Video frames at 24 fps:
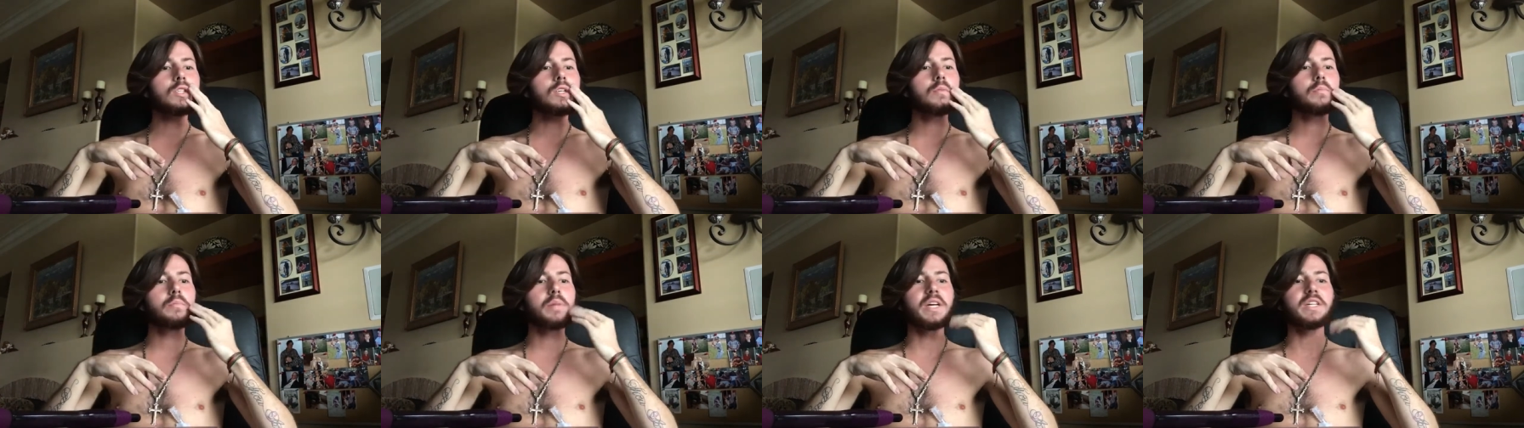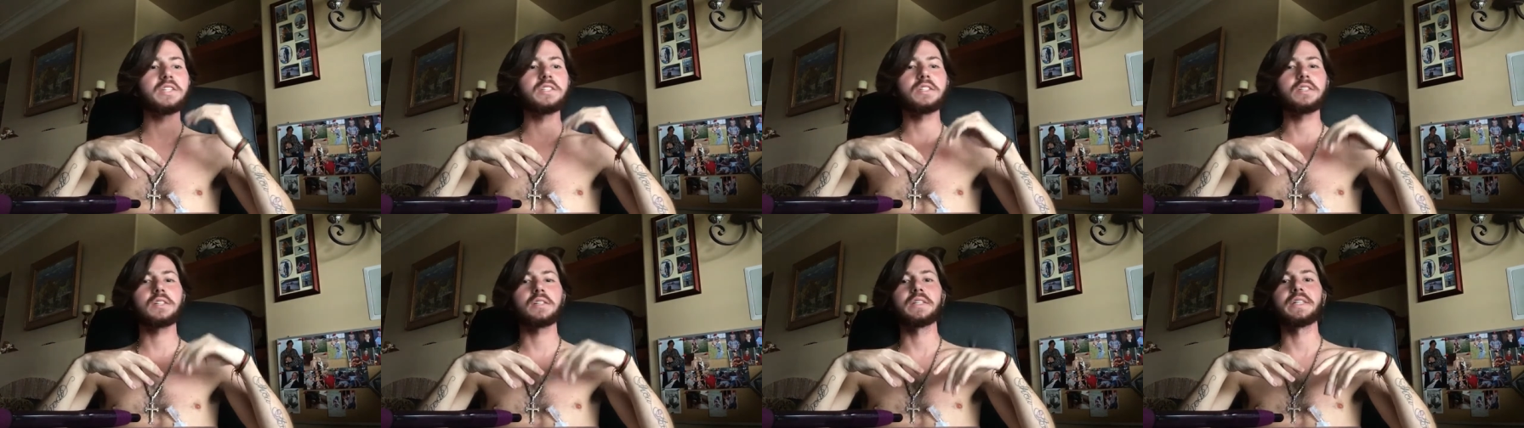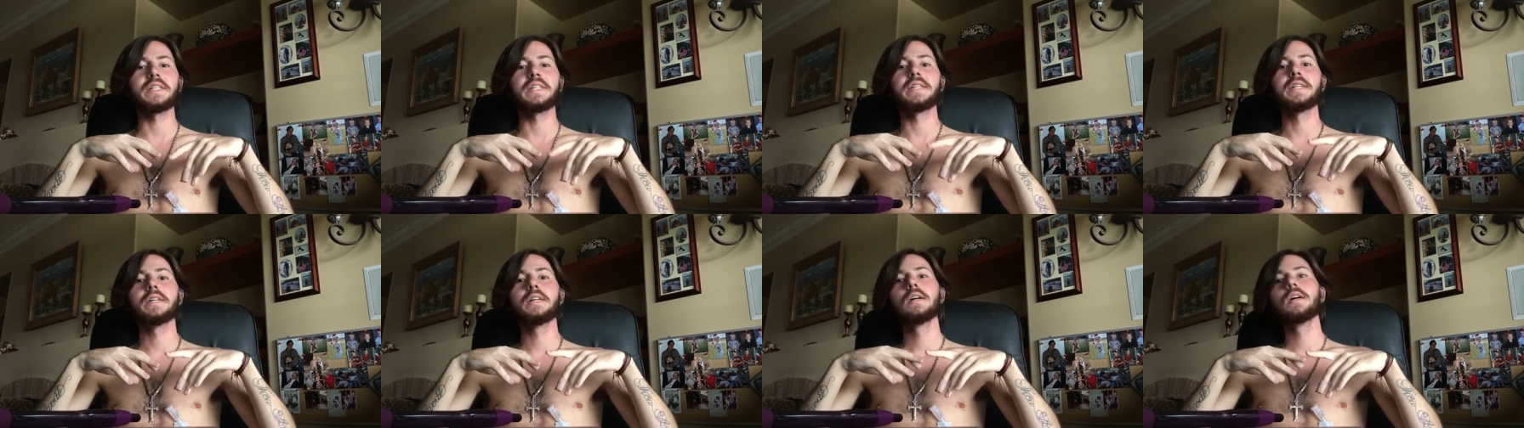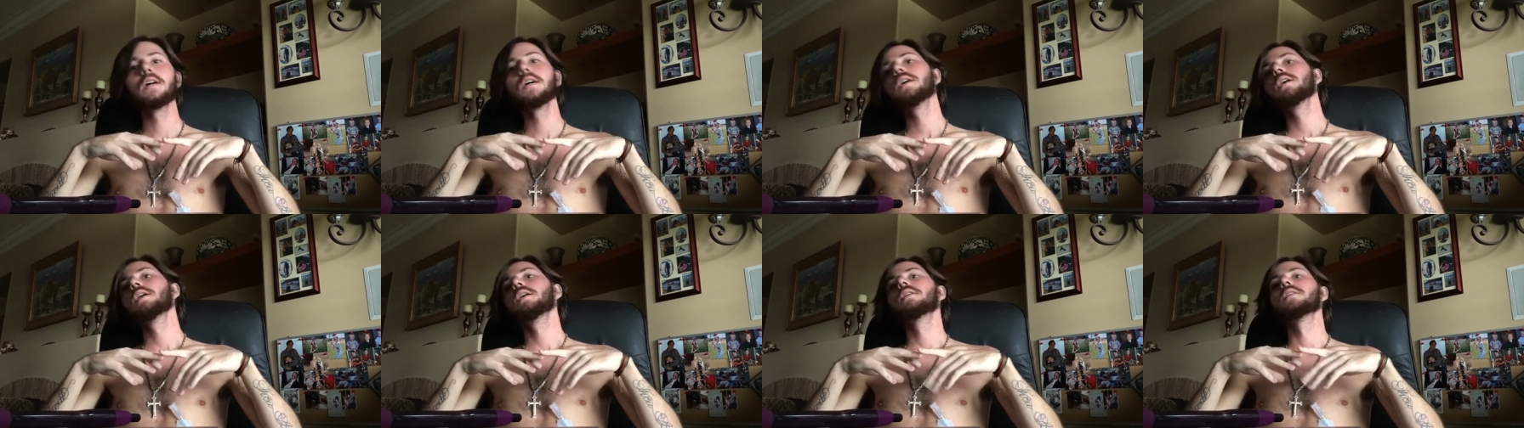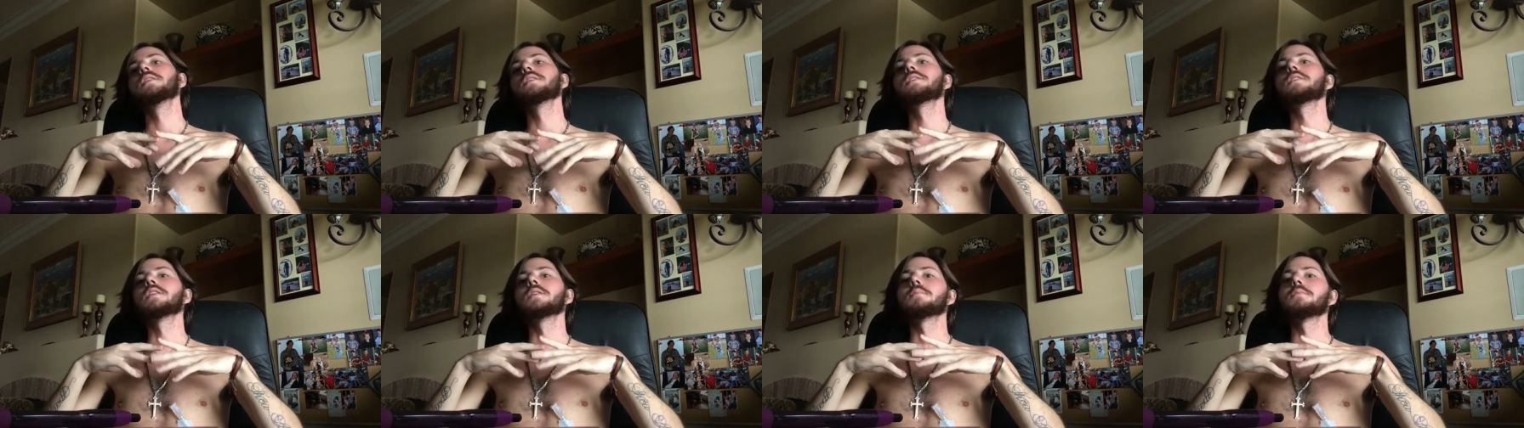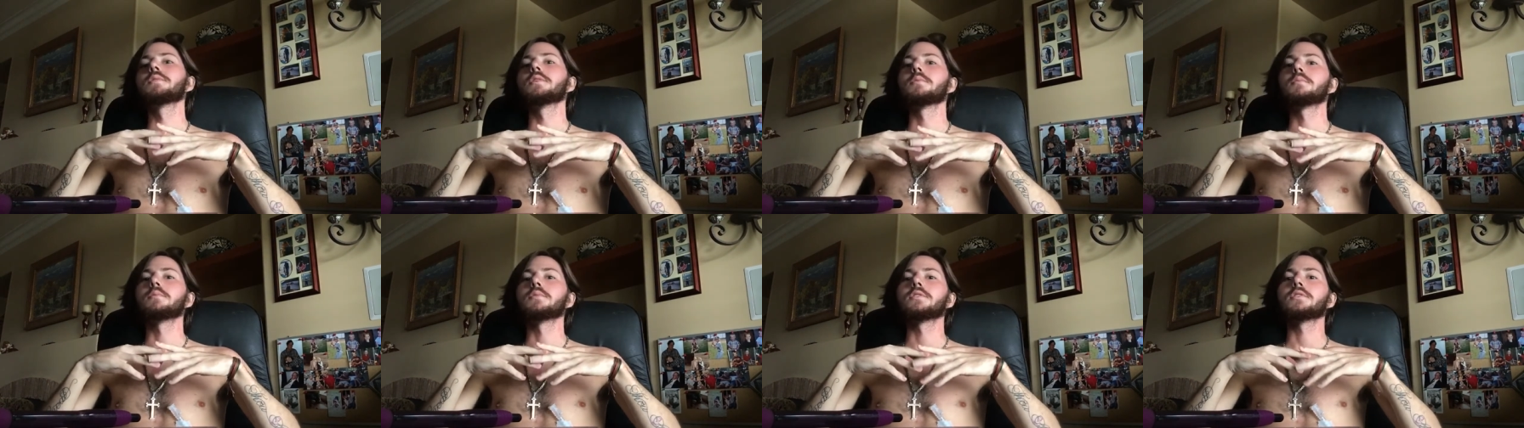Basically, the
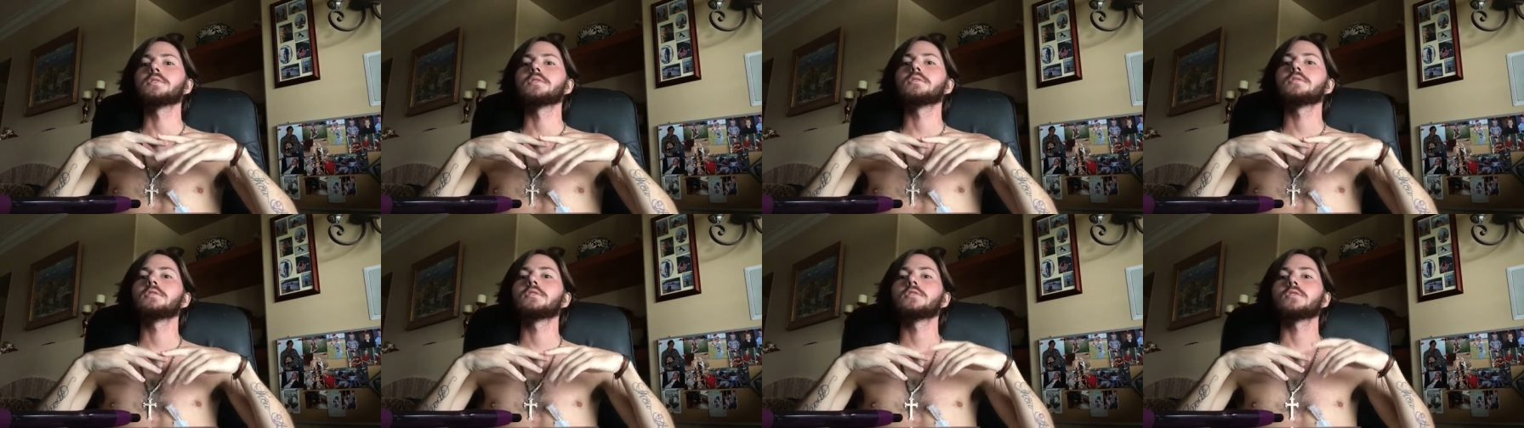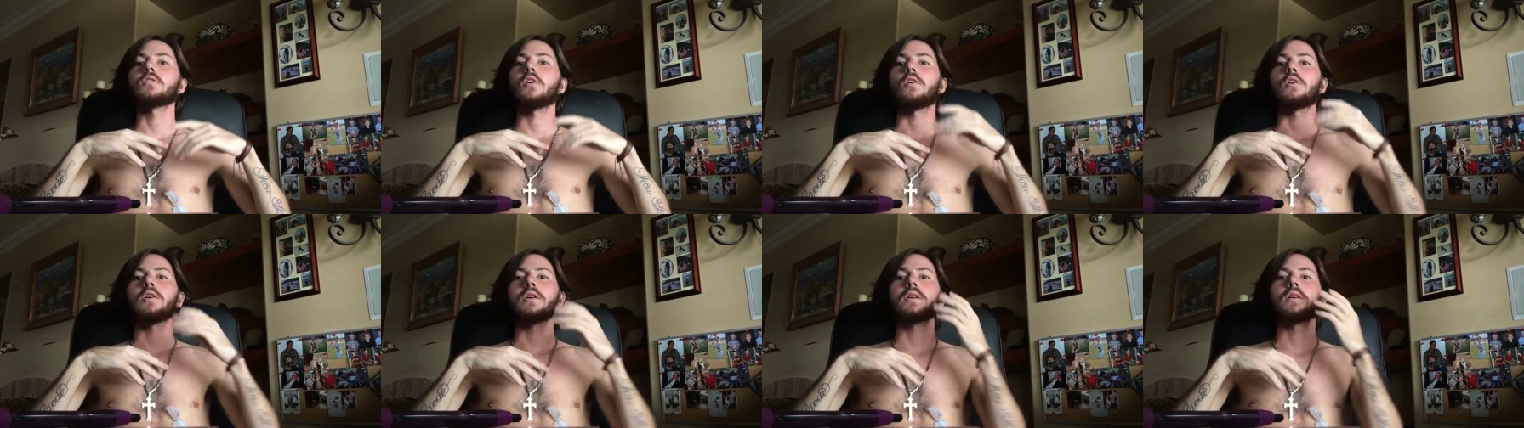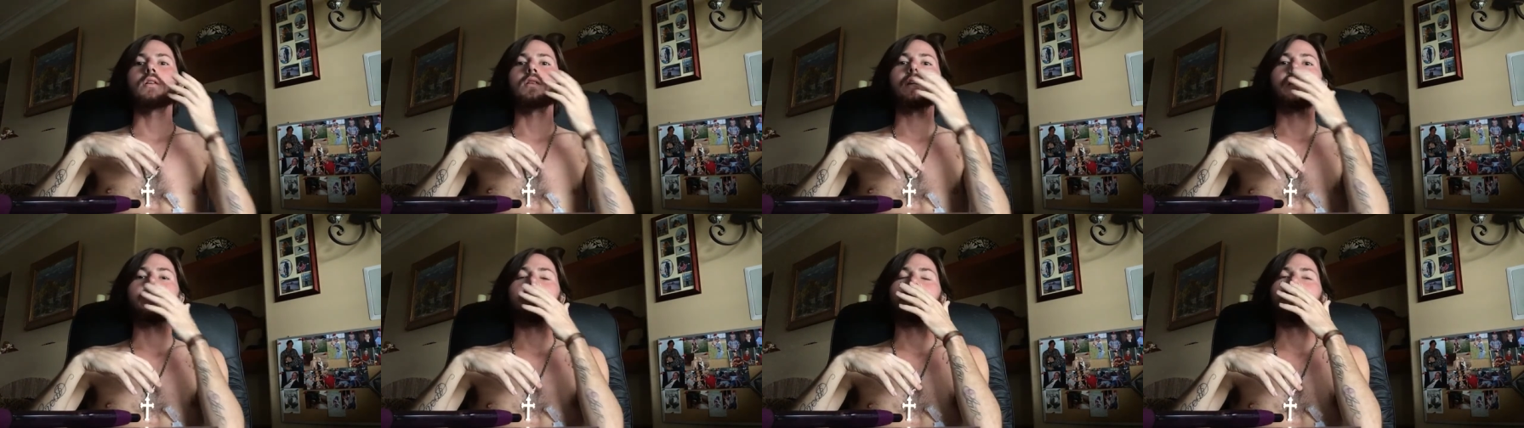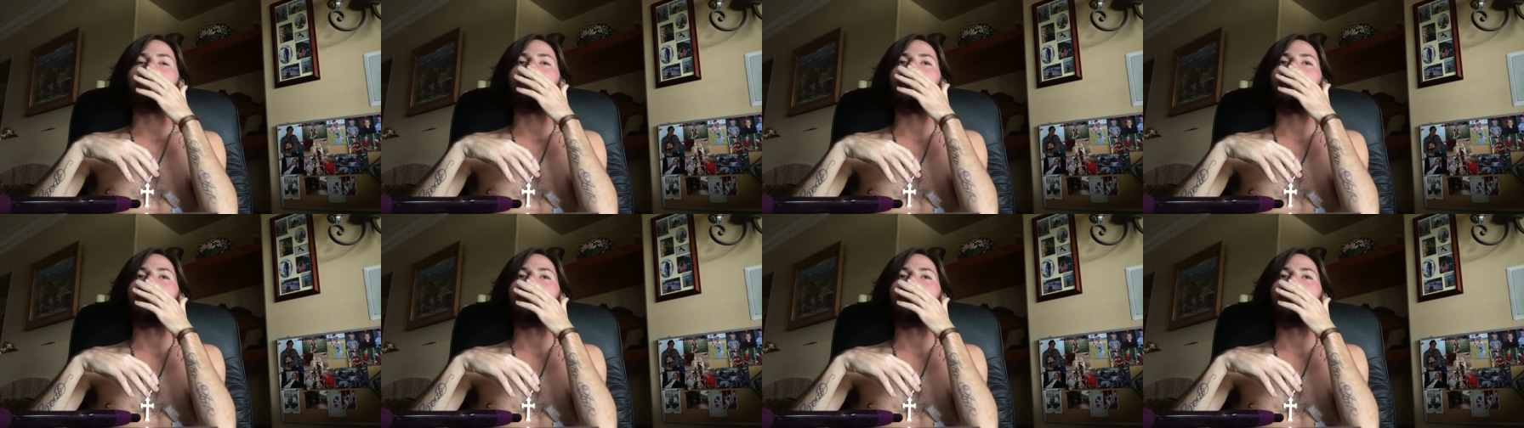symptoms started 11